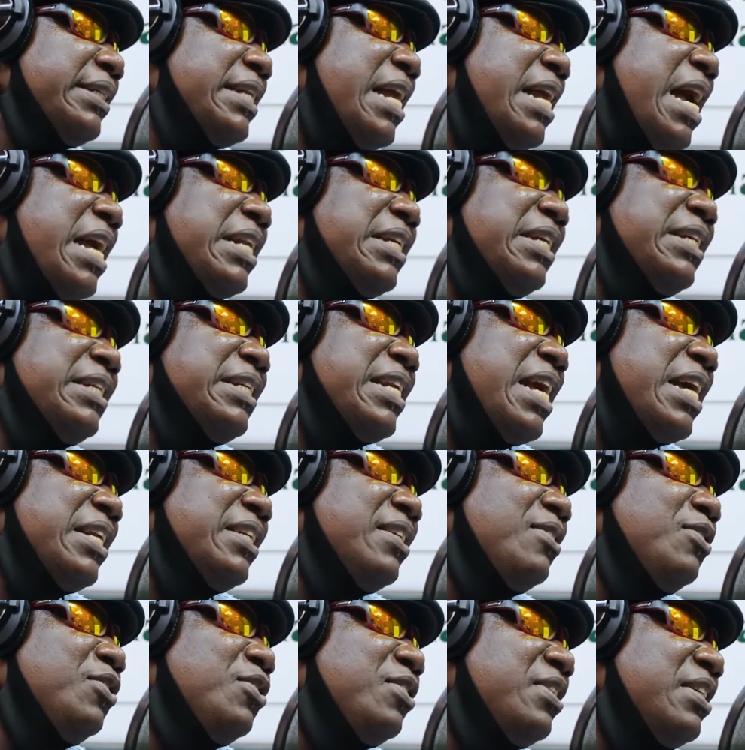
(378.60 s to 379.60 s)

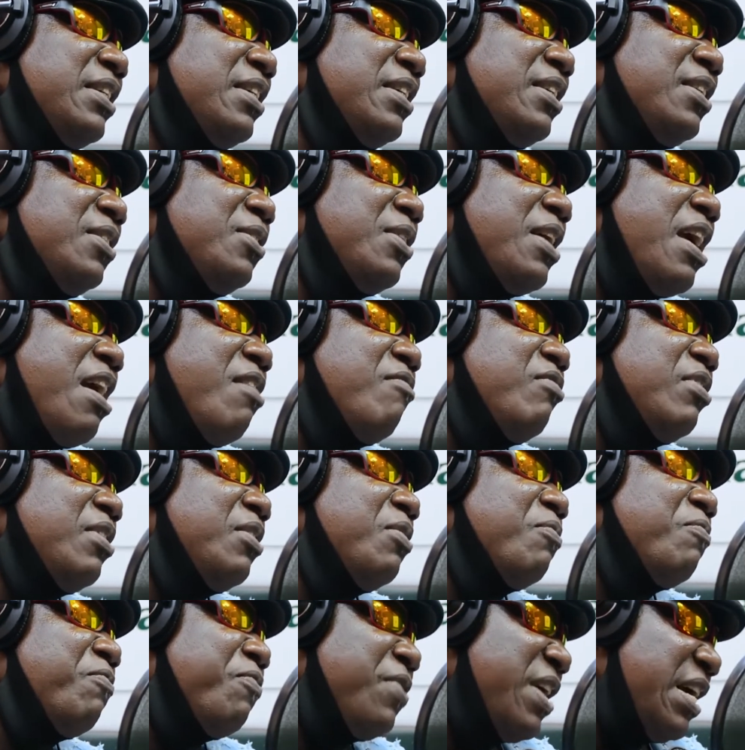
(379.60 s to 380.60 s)
Daddy, you see,
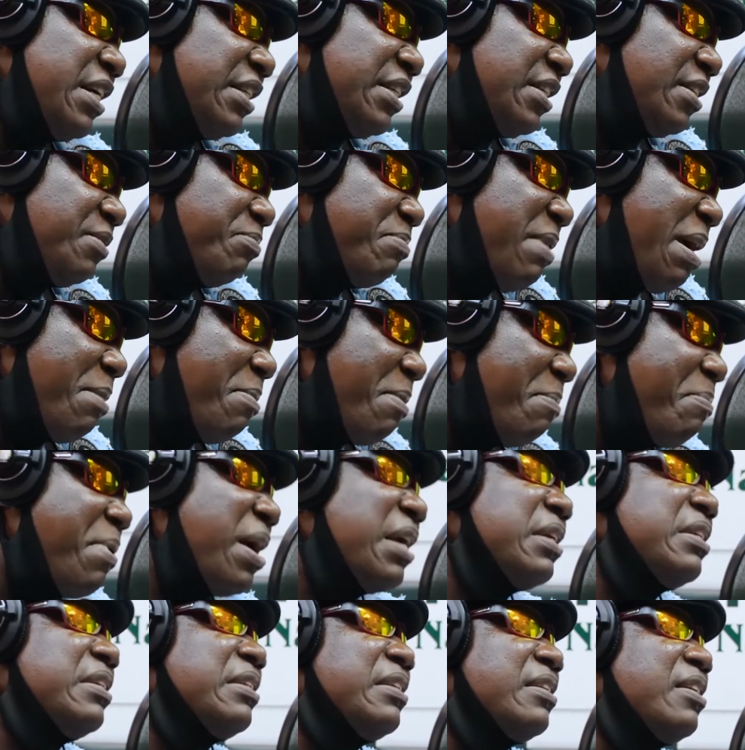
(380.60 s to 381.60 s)
first my
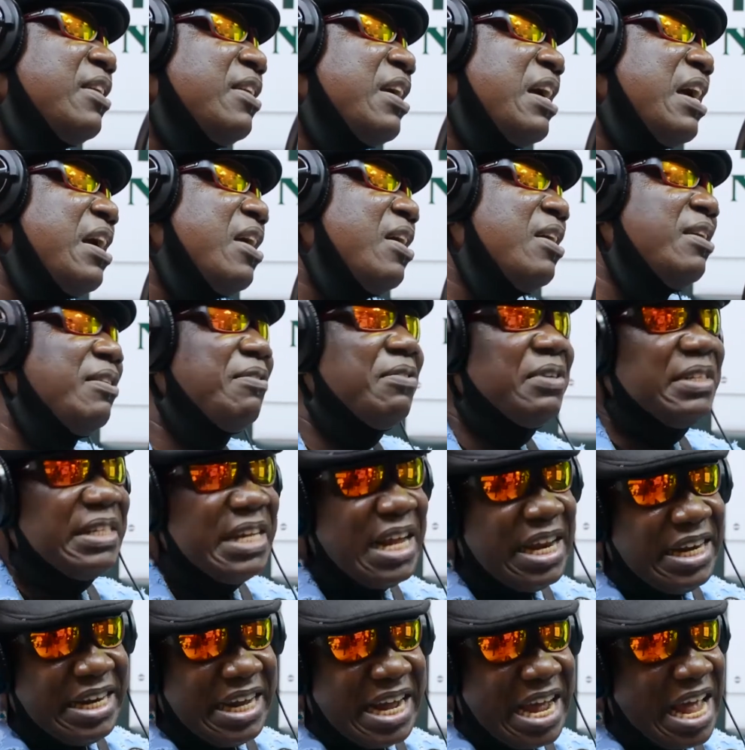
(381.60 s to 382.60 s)
papas
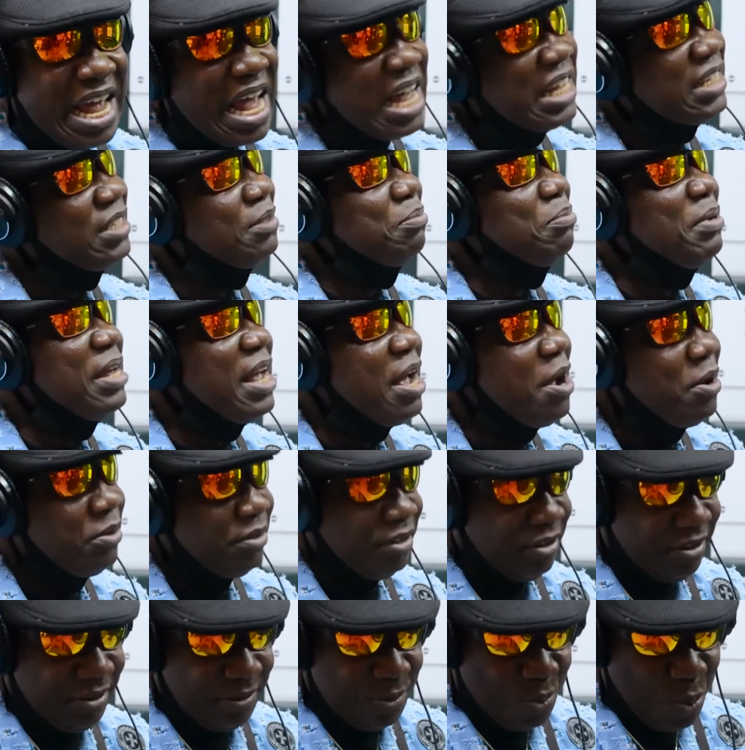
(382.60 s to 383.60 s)
nearly cast me
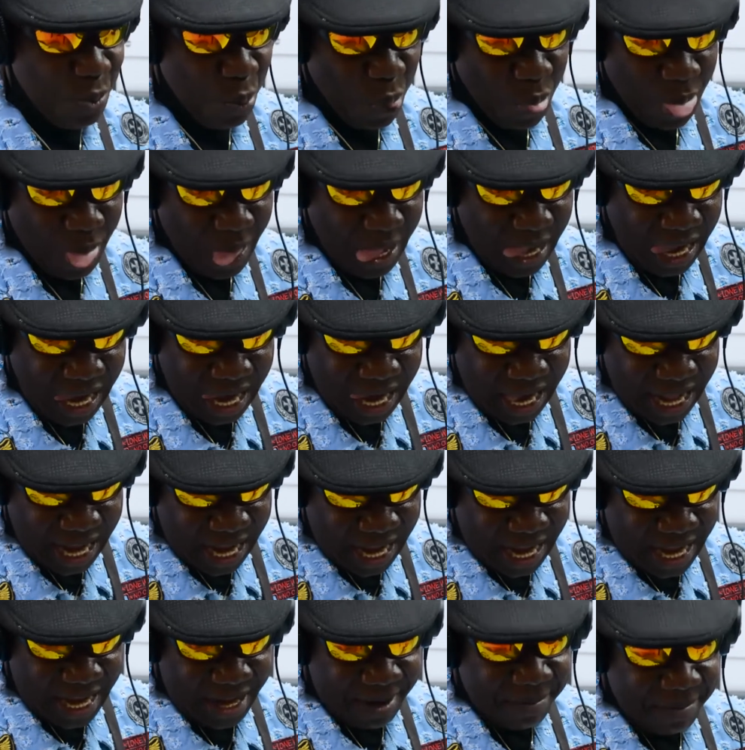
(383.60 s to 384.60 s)
out
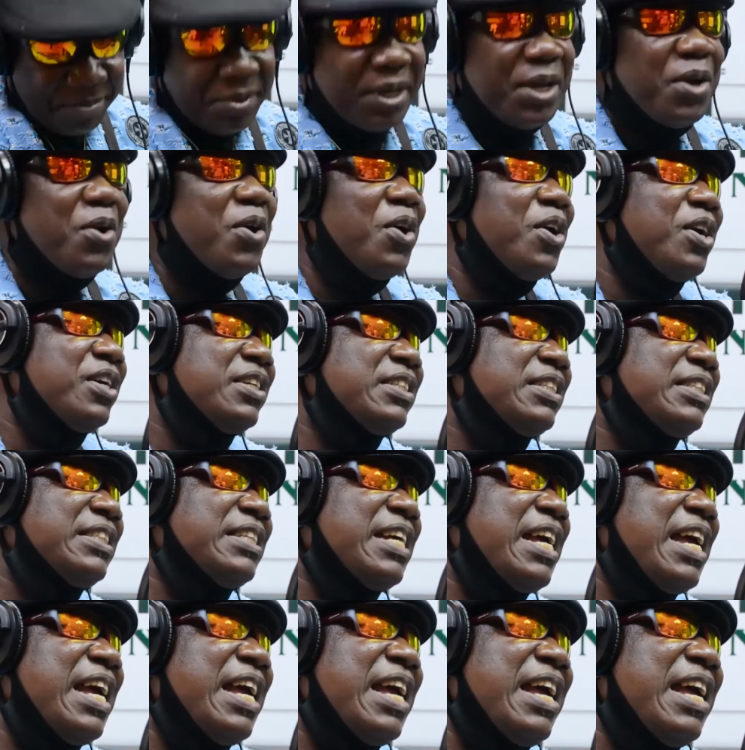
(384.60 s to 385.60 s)

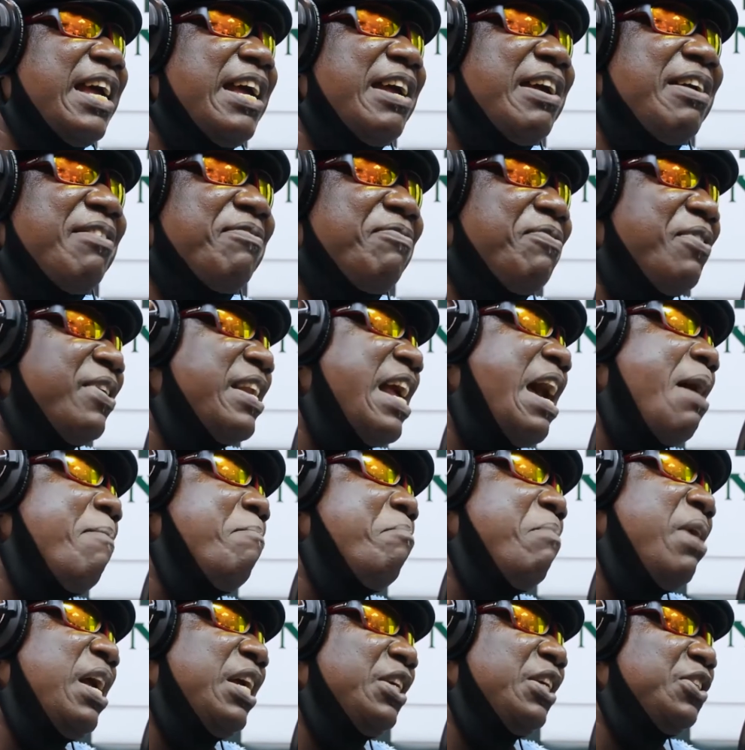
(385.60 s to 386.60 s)
because for
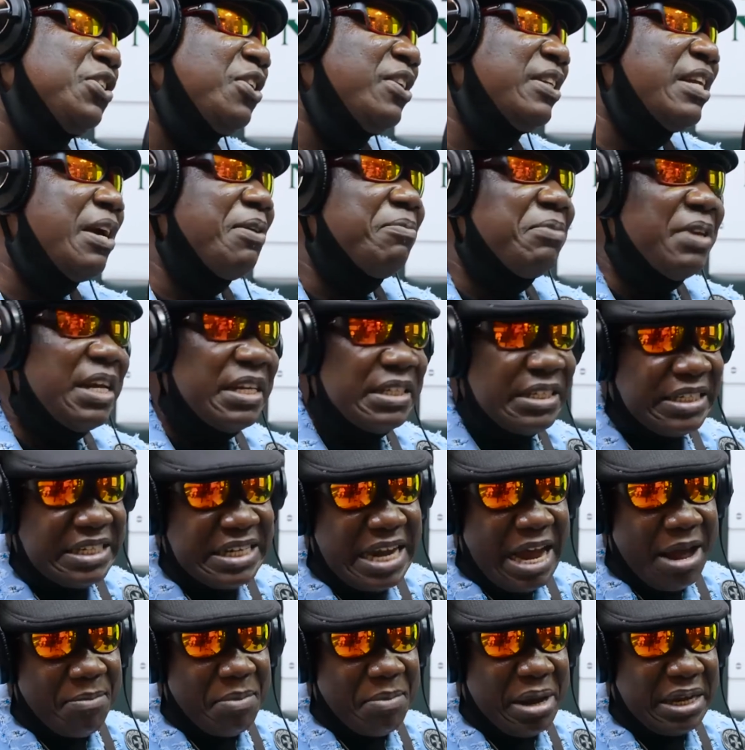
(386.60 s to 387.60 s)
that measure they
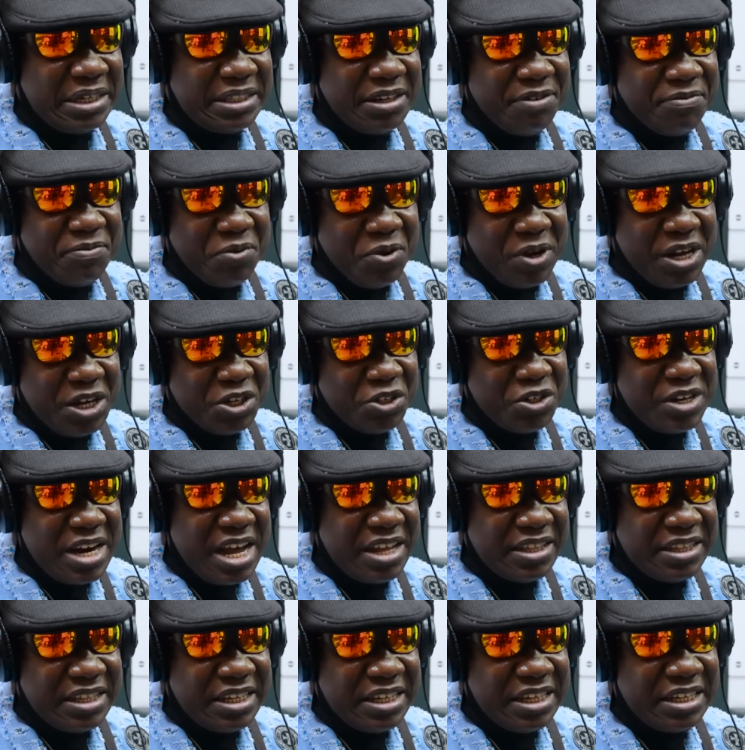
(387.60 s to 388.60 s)
see him as a
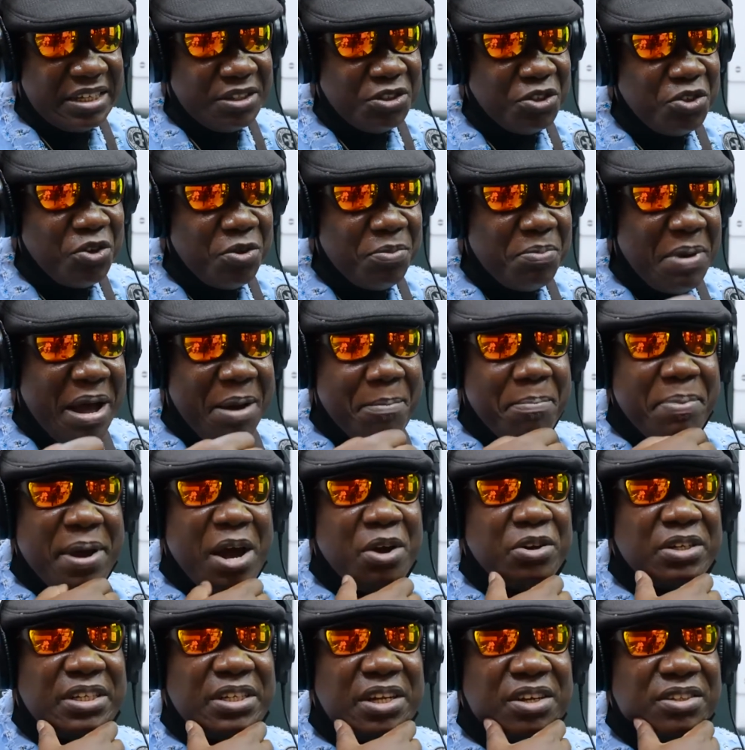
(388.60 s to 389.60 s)
vocational thing. My
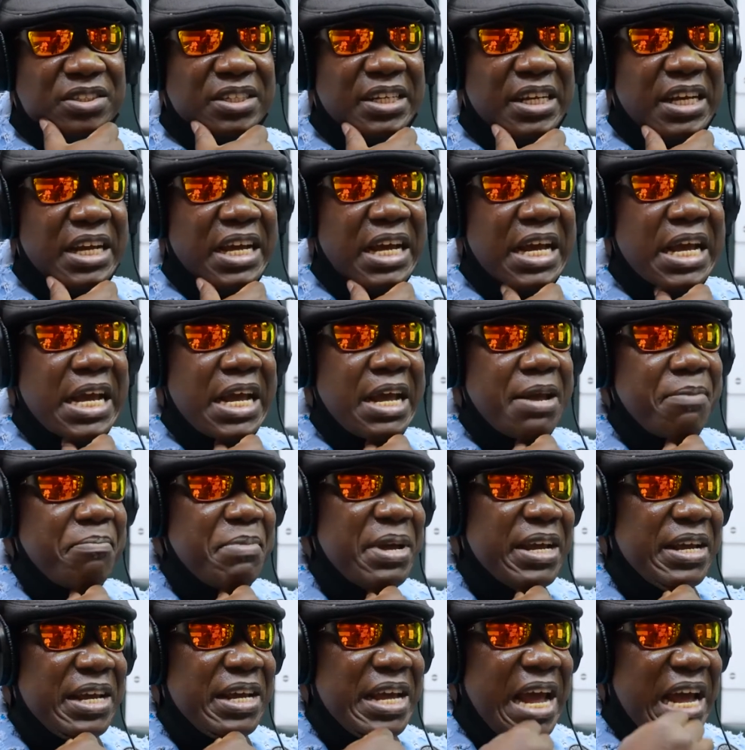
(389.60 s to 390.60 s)
papa would tell say
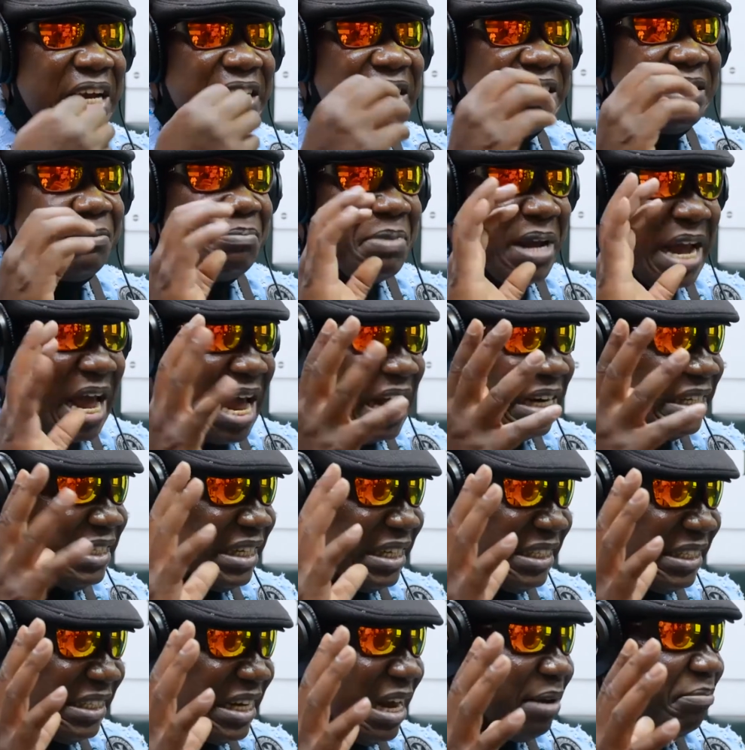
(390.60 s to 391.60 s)
make I
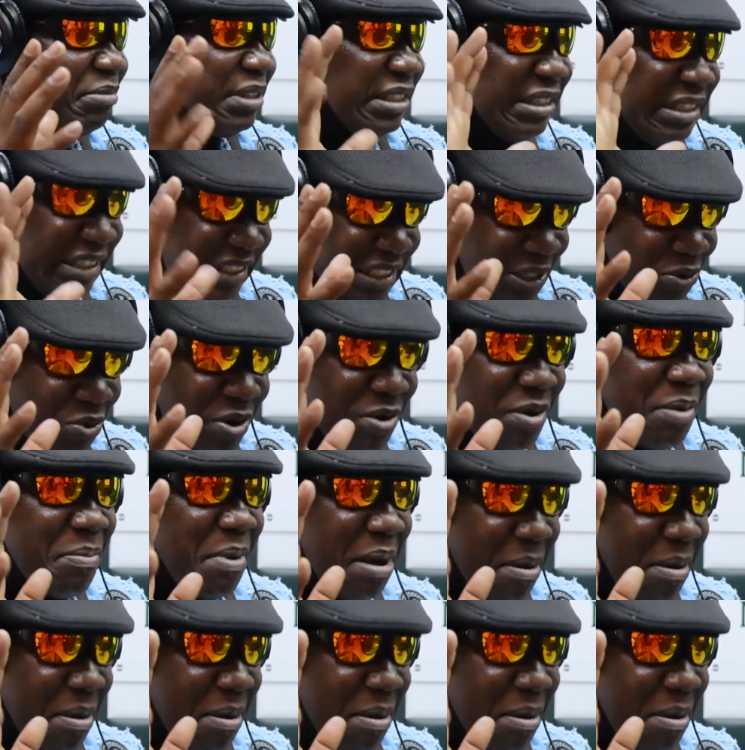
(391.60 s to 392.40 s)
address am the real way when